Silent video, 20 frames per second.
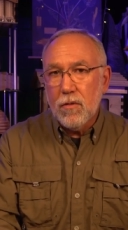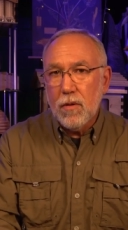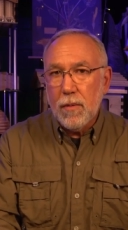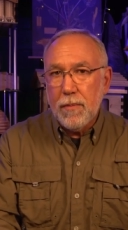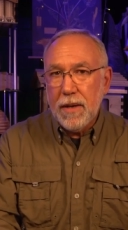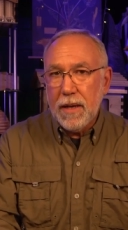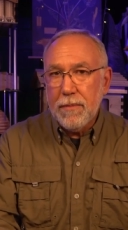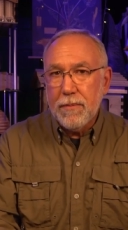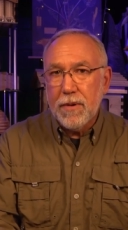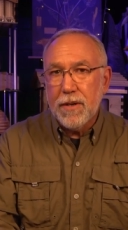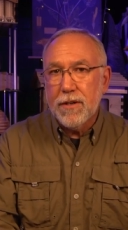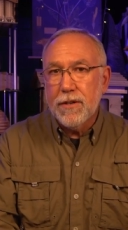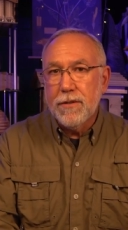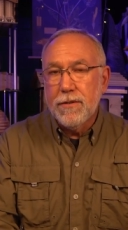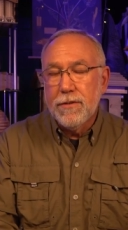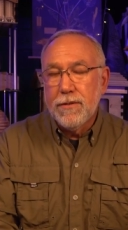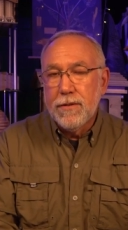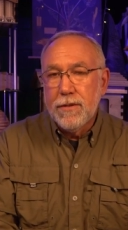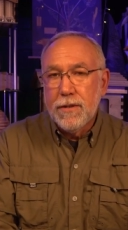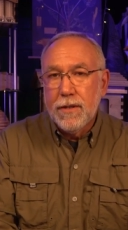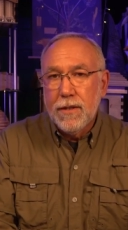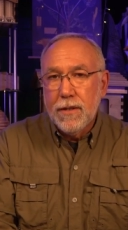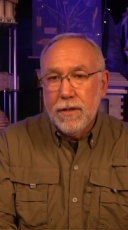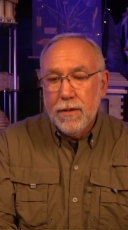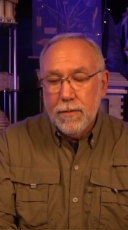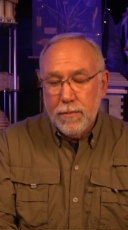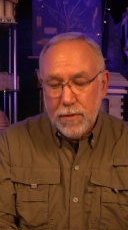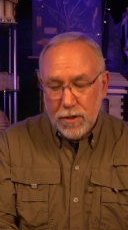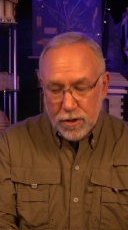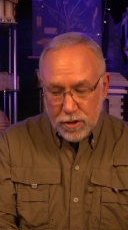remember
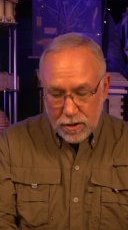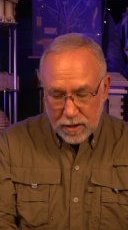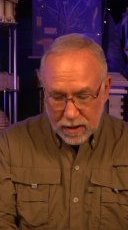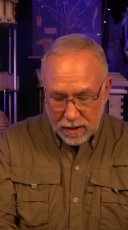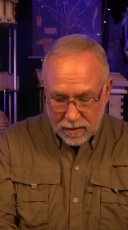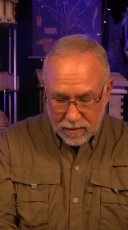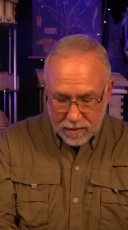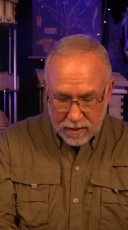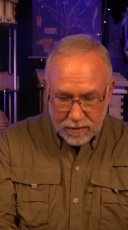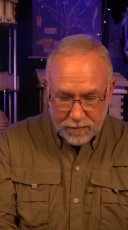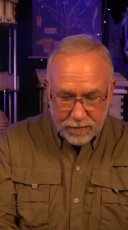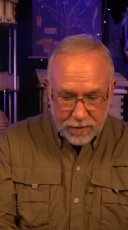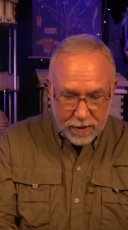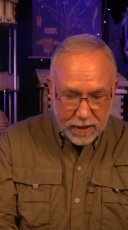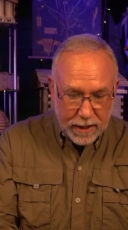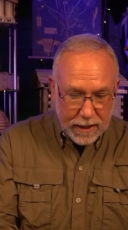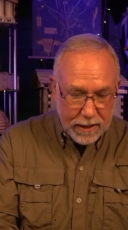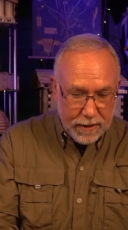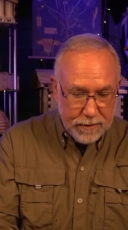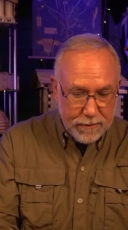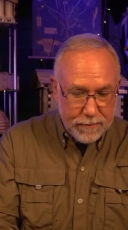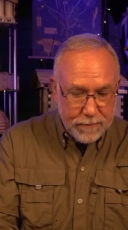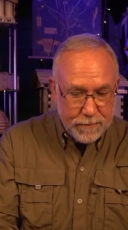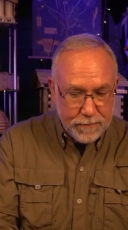but you can easily forget